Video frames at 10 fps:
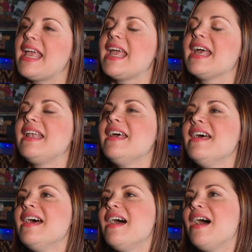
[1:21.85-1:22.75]
and
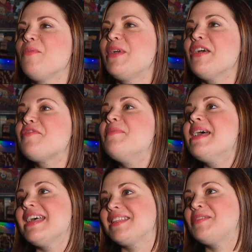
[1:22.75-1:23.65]
um, we have
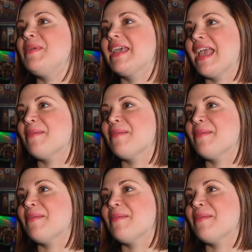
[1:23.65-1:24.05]
missed being